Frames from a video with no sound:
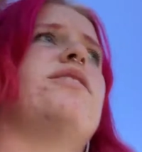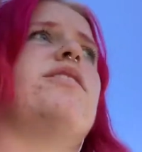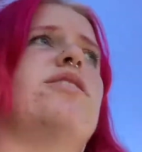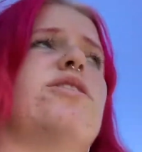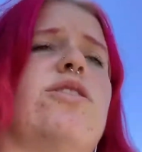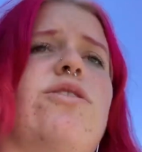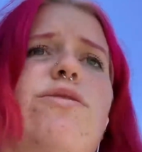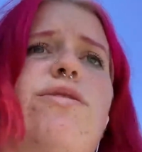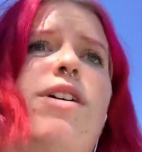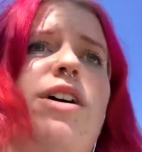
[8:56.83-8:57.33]

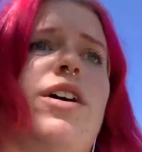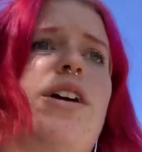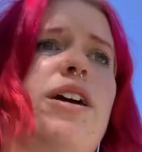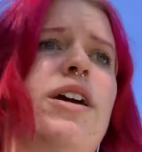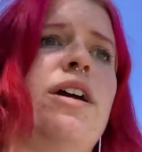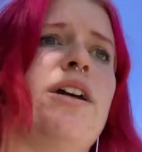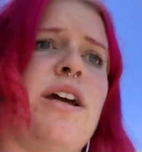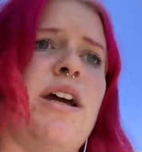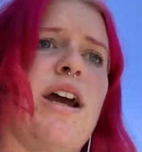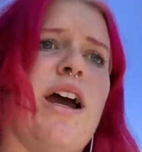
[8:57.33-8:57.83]
So far,
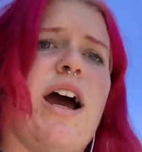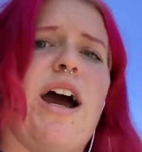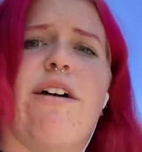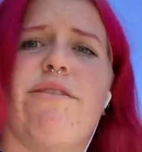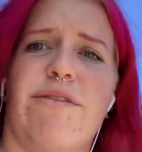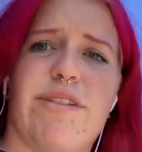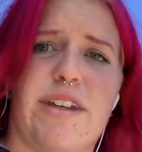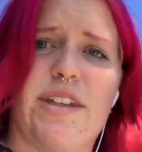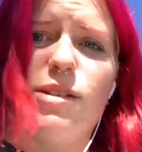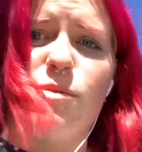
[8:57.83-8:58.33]
I'm
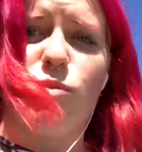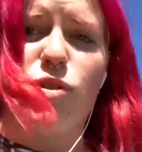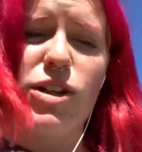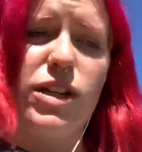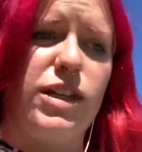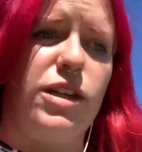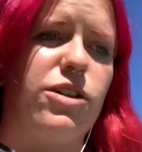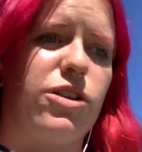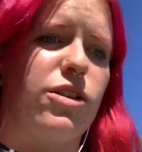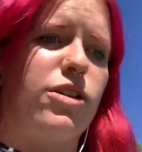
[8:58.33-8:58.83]
feeling
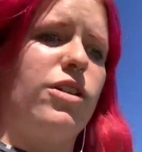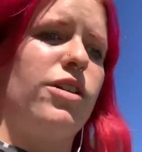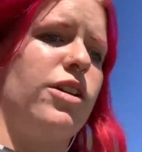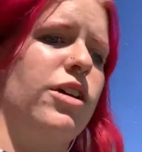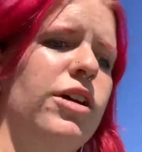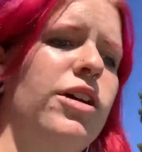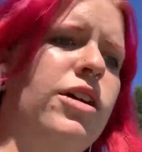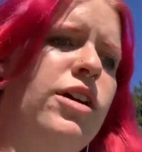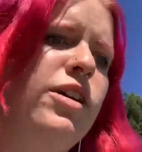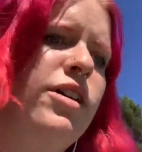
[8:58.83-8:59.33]
pretty good
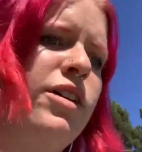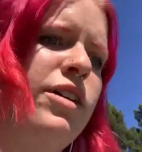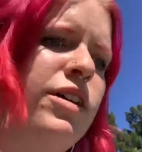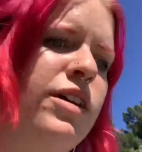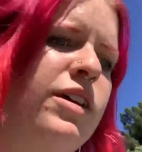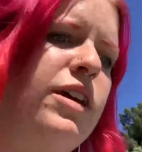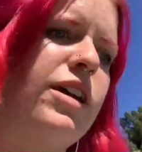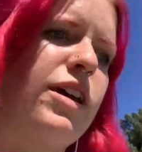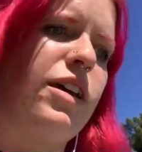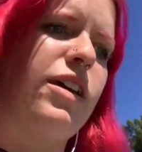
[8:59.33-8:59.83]

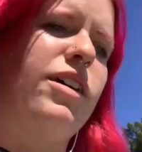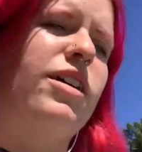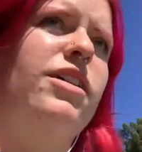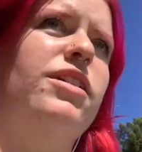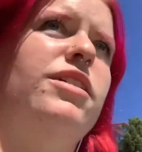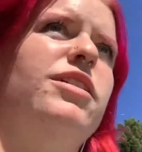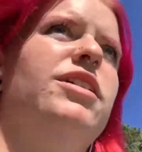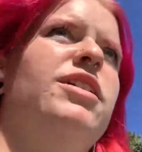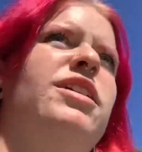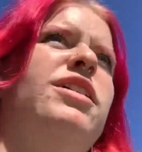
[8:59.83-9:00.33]

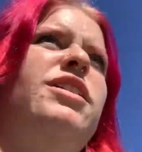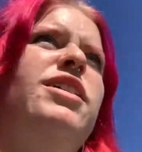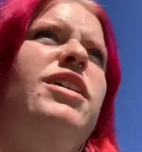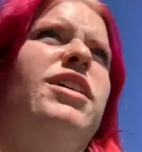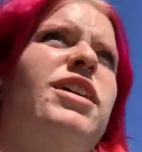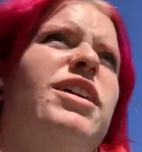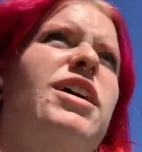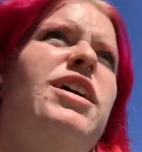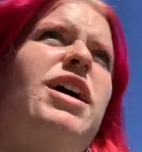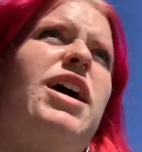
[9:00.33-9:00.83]
and
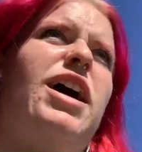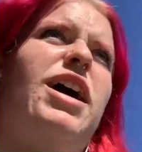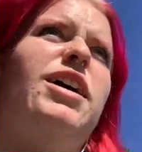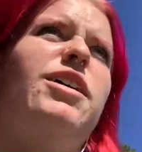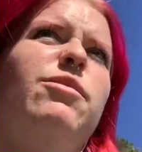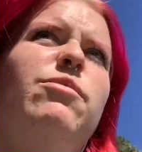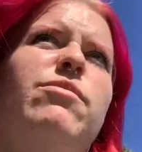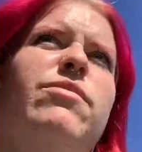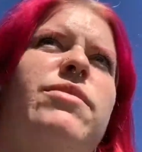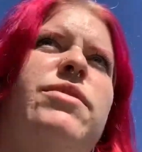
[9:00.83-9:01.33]

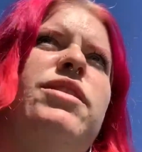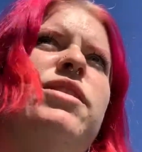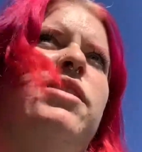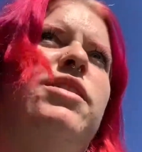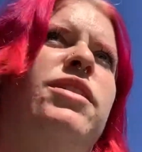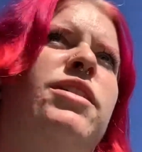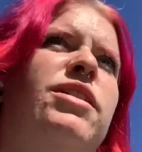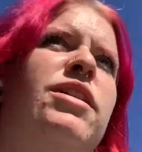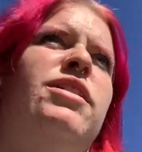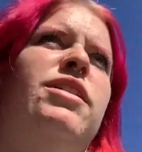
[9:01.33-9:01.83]
I'm
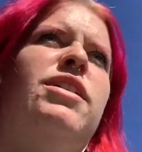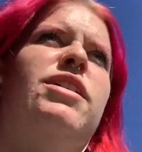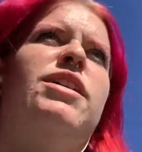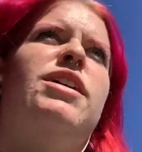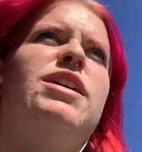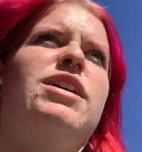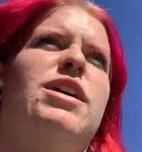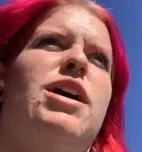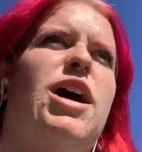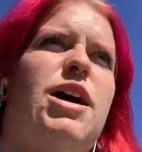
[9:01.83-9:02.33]

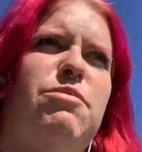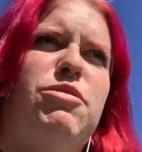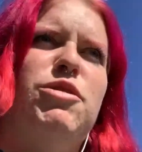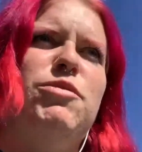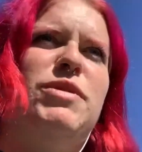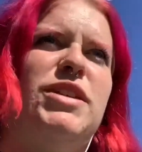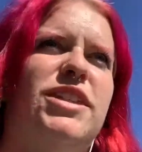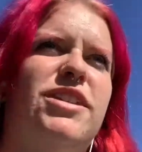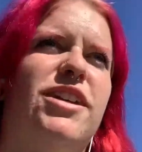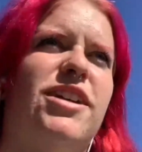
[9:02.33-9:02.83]

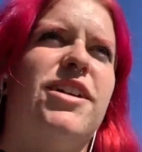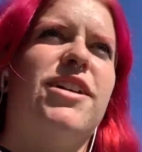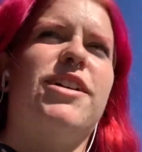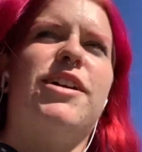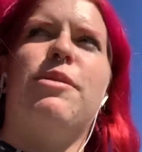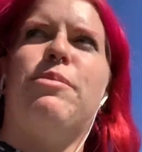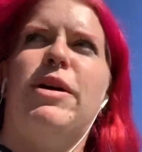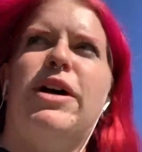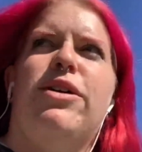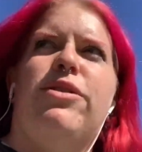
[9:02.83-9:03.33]
optimistic
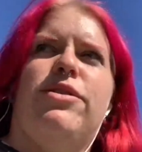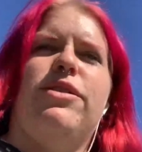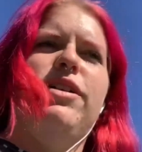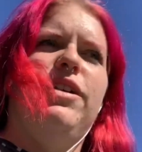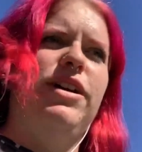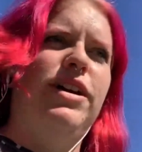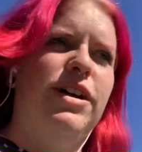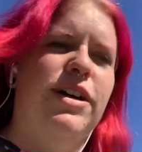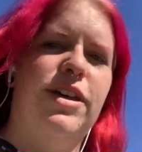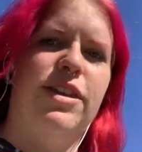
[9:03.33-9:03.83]
about
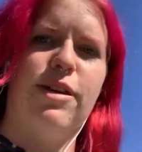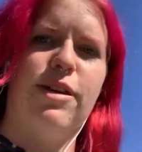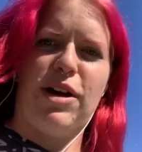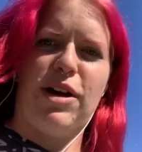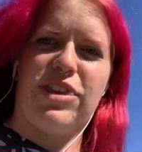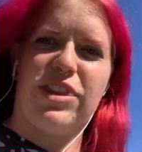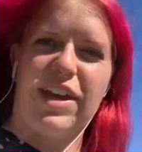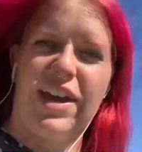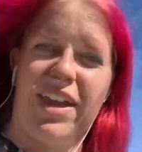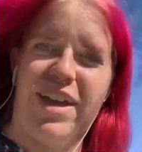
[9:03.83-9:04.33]
the
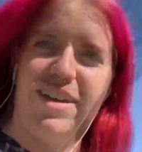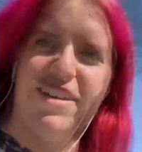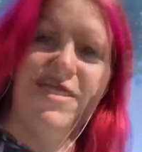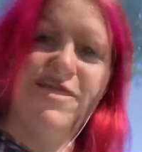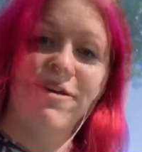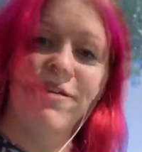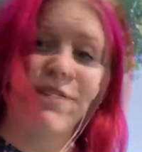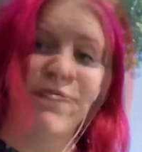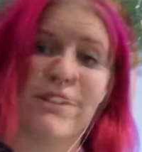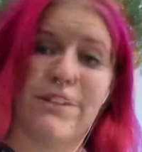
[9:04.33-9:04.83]
ahead.
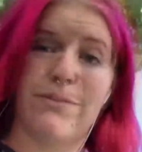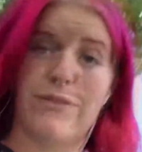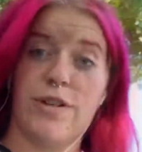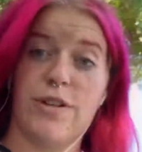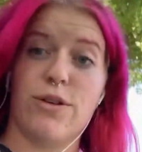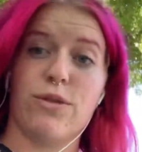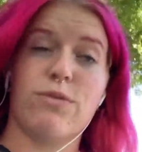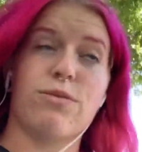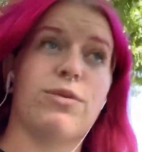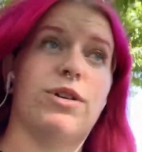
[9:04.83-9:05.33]
And if
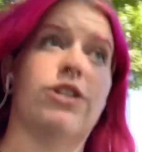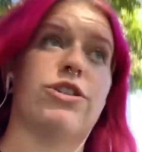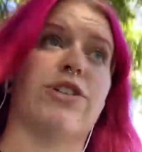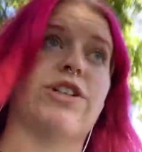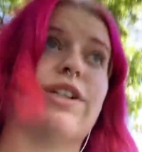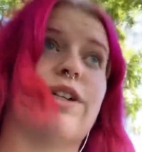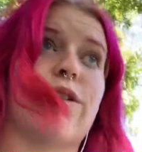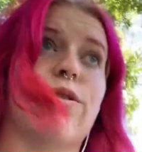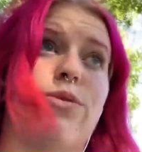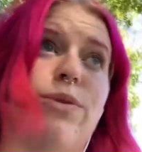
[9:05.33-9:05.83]
you're
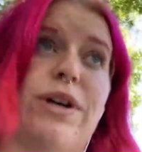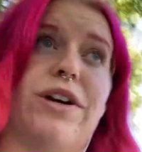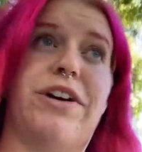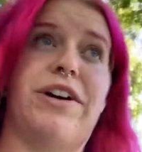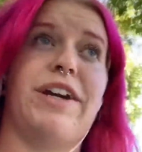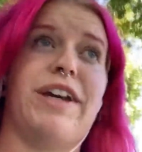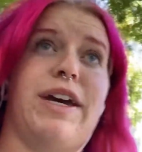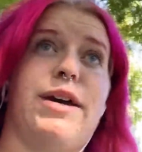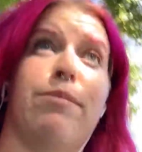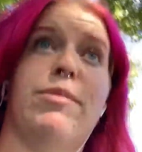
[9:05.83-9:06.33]
wondering where I
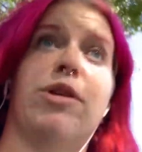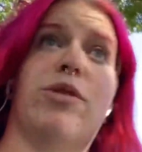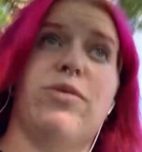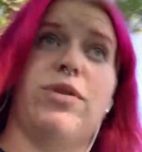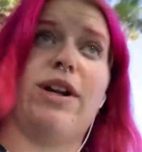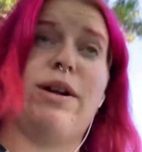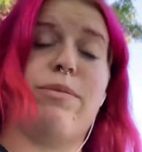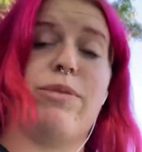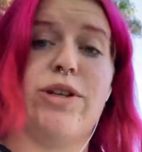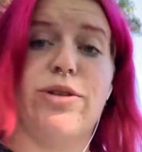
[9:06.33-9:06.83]
am and what
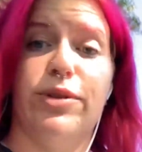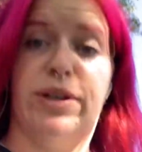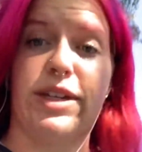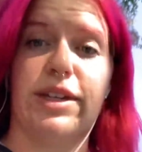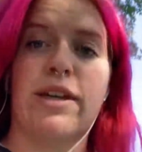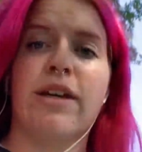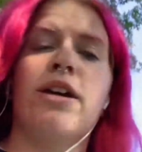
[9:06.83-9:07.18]
I'm doing,